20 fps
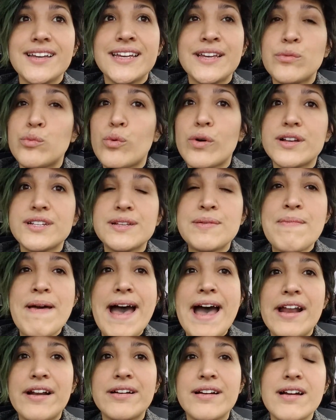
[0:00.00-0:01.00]
it was a
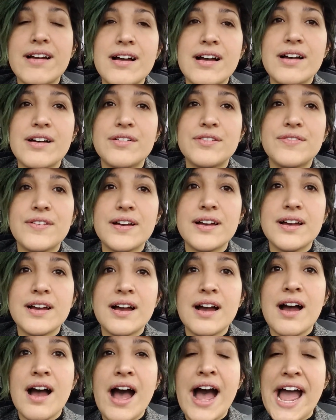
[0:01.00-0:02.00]
matter of,
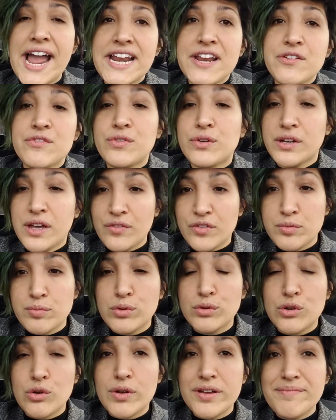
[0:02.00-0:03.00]
I didn't feel
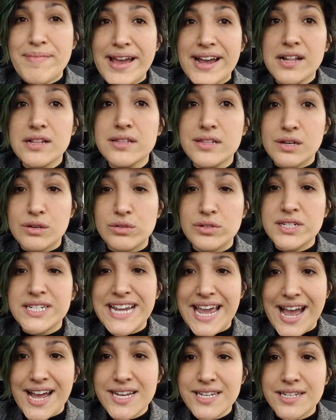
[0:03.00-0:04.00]
comfortable going back alone
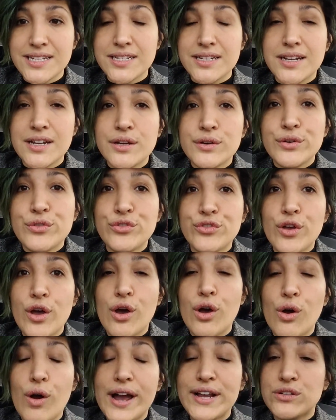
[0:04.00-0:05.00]
yet,
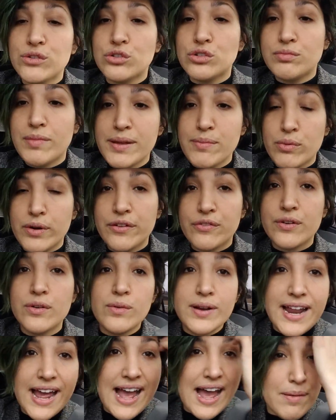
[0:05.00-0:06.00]
so I told my boyfriend
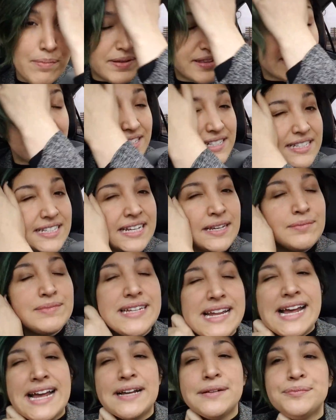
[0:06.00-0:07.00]
what happened that same
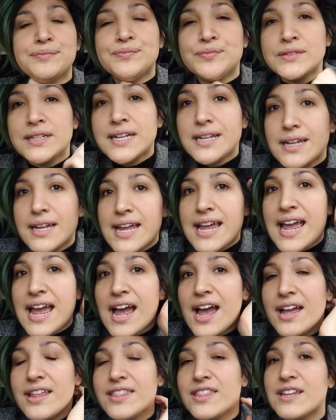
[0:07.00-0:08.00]
day.
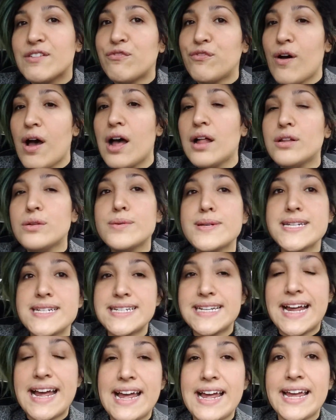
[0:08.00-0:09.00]
And the
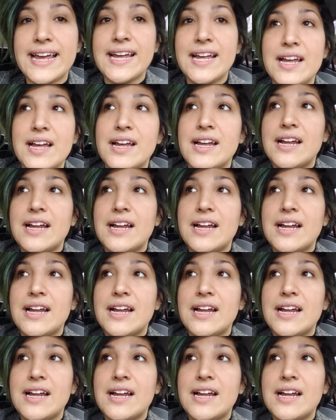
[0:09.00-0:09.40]
following day,